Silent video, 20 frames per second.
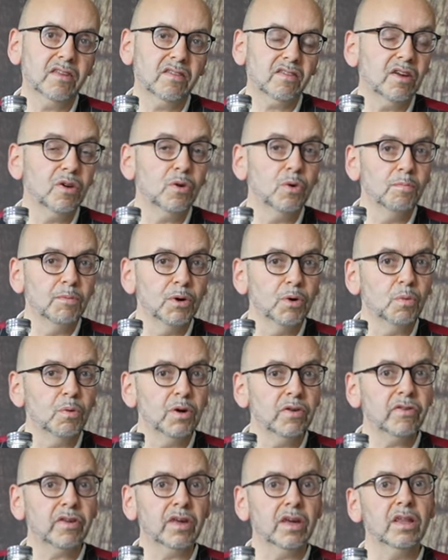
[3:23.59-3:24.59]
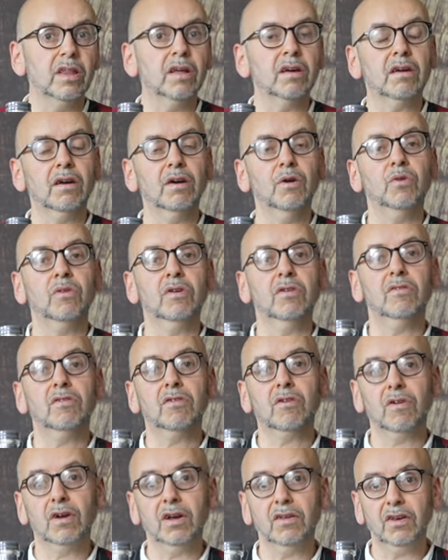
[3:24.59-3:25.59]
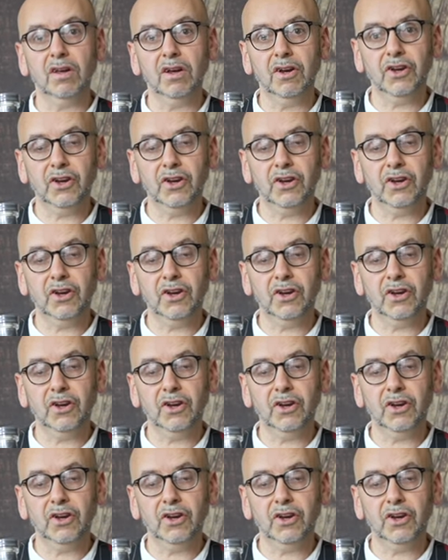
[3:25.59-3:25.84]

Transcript: single malt whiskey that goes into creating